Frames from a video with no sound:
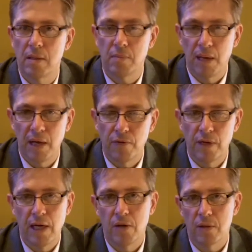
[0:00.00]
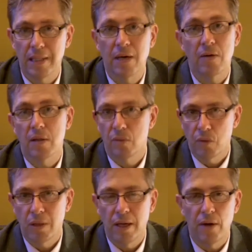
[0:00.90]
the demand for houses out in the
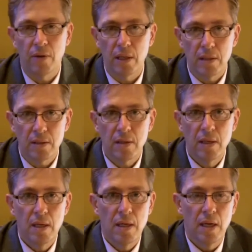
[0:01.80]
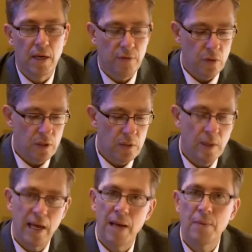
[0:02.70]
rural areas. And of course
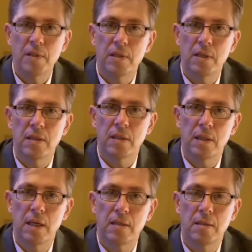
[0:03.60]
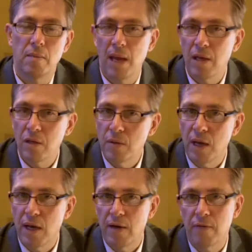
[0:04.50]
what happens is the less demand you
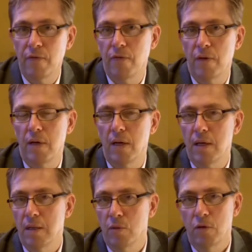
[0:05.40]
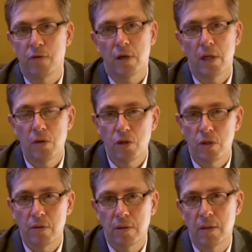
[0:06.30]
have, the more
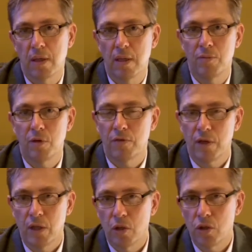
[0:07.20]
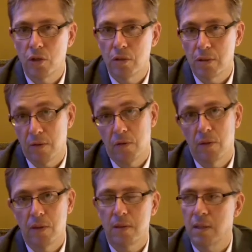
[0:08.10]
foreclosures, and the more foreclosures, of
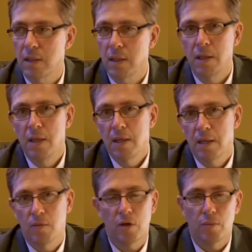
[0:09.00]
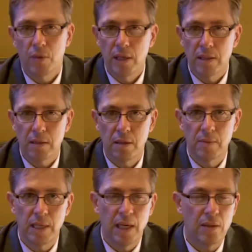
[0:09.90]
course, the more the prices
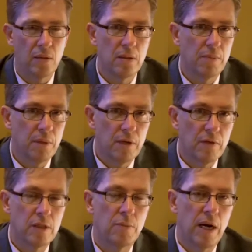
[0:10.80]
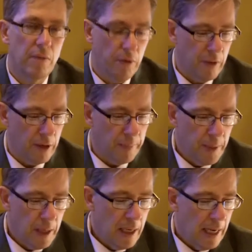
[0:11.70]
come down. So it's a bit of a spiral there.
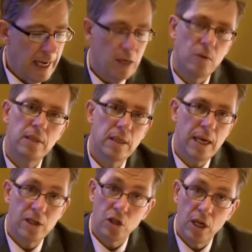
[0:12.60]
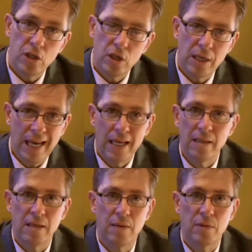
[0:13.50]
I don't see that changing
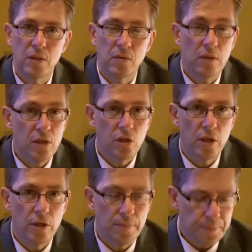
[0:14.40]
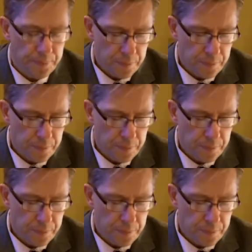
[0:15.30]
anytime soon this year.